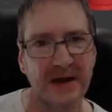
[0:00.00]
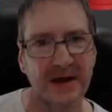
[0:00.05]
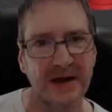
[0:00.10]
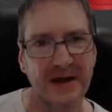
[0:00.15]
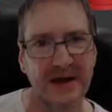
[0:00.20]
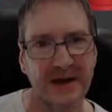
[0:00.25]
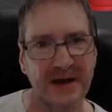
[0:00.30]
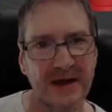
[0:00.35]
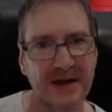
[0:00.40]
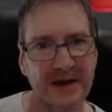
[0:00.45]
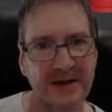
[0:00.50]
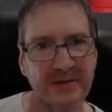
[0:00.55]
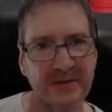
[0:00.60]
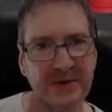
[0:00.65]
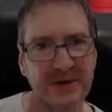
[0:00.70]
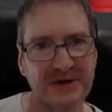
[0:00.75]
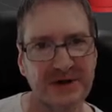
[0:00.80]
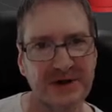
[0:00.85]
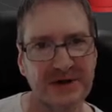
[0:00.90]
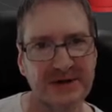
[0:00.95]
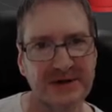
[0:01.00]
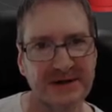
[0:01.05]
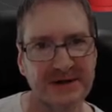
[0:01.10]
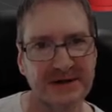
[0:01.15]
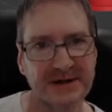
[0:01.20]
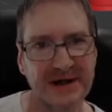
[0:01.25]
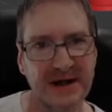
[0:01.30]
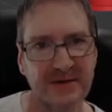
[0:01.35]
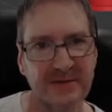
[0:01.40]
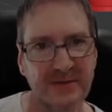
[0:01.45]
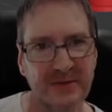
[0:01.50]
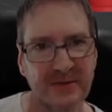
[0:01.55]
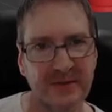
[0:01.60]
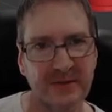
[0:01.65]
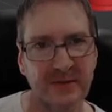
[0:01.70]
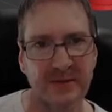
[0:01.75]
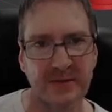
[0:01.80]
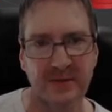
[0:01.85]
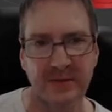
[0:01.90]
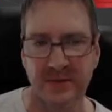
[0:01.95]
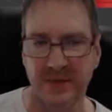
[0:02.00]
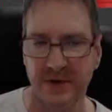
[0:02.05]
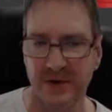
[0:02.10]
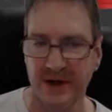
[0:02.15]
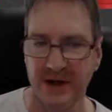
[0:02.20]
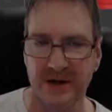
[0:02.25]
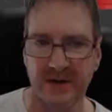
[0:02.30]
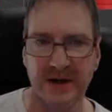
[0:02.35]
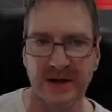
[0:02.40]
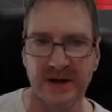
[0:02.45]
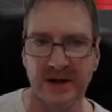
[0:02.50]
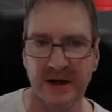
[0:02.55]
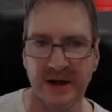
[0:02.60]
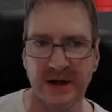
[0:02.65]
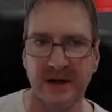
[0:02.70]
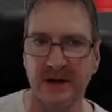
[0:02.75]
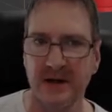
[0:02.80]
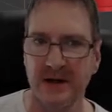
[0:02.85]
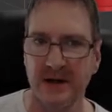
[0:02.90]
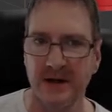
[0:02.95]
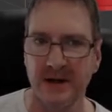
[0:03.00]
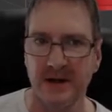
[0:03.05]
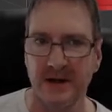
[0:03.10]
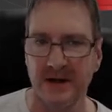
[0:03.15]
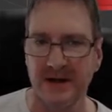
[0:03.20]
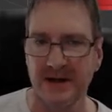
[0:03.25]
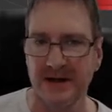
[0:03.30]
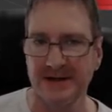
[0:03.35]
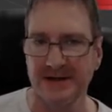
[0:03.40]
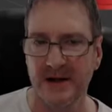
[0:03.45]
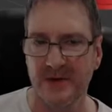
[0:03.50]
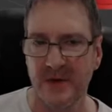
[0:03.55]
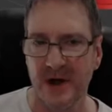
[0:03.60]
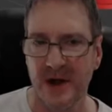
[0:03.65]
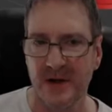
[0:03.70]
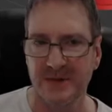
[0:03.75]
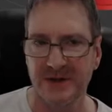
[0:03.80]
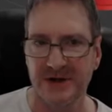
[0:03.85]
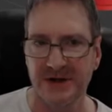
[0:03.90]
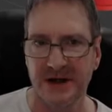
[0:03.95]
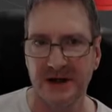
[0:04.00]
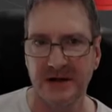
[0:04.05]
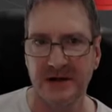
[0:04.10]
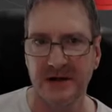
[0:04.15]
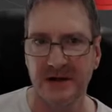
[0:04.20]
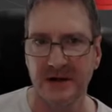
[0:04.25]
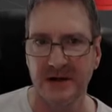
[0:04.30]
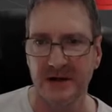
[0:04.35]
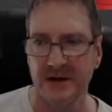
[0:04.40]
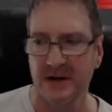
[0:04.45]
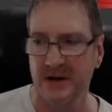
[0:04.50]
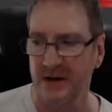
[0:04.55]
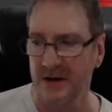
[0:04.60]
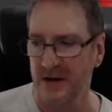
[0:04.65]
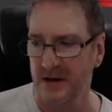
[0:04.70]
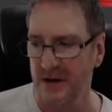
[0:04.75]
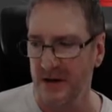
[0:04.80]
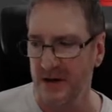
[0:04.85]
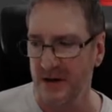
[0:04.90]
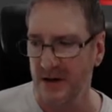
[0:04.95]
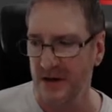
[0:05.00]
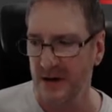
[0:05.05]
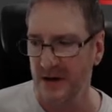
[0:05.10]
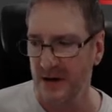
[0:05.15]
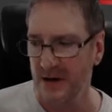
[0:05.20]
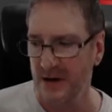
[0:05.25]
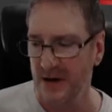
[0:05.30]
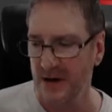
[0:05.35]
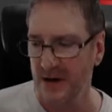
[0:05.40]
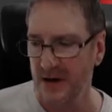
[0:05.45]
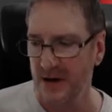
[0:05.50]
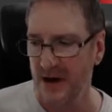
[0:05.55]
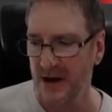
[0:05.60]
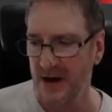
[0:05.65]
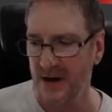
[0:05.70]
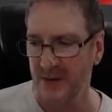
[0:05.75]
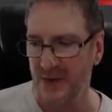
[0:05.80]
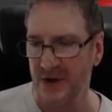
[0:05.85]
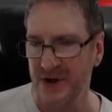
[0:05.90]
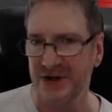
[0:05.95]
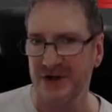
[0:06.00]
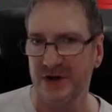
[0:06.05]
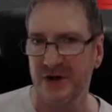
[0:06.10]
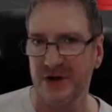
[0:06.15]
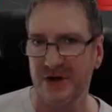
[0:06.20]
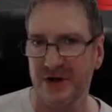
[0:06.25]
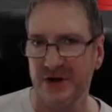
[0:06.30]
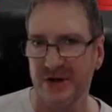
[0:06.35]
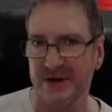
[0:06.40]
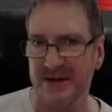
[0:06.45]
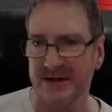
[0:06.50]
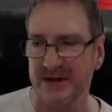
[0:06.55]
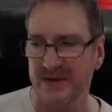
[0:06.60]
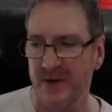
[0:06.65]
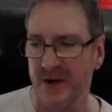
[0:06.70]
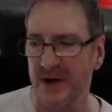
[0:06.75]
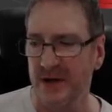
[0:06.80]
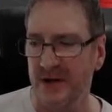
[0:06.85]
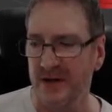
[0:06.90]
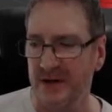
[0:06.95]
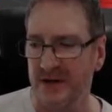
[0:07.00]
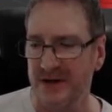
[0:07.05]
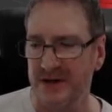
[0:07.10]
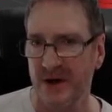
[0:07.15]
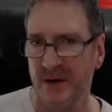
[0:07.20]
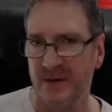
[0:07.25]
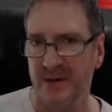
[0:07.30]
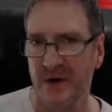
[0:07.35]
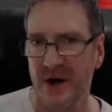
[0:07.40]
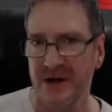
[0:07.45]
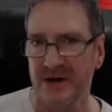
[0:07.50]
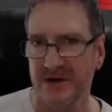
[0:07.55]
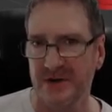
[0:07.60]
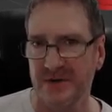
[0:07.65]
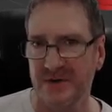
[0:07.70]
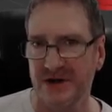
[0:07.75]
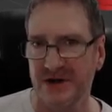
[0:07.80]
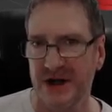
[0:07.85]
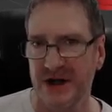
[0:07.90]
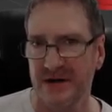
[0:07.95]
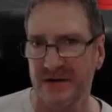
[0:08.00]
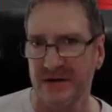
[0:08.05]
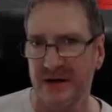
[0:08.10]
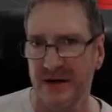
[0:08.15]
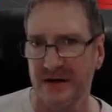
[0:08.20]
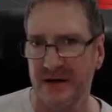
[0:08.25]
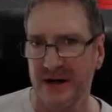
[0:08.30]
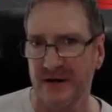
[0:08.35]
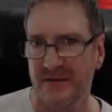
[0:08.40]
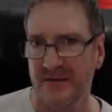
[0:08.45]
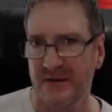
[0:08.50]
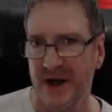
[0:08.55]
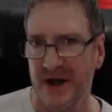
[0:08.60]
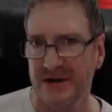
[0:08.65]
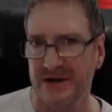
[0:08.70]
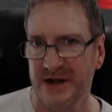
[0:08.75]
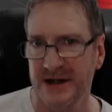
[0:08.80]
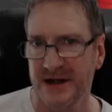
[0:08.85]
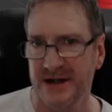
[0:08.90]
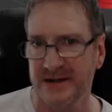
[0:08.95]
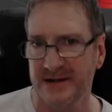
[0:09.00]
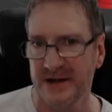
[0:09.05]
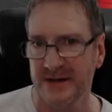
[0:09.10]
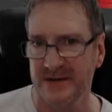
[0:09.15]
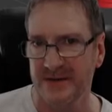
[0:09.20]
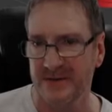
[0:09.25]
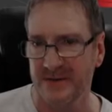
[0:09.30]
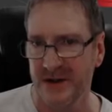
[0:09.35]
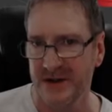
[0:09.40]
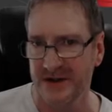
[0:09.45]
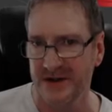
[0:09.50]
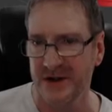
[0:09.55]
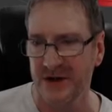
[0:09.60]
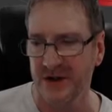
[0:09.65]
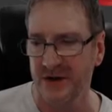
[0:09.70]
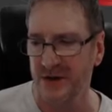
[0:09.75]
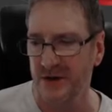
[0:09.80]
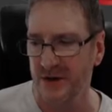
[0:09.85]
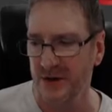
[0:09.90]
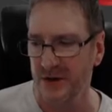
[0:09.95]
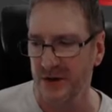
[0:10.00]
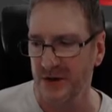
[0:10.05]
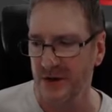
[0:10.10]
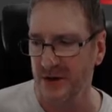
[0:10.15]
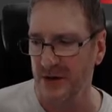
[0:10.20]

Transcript: uh, it, it can produce stuff pretty quickly, at least on my machine. And I'm pretty sure on yours as well, because you upgraded your machine at the end of last year, so it's, it's new.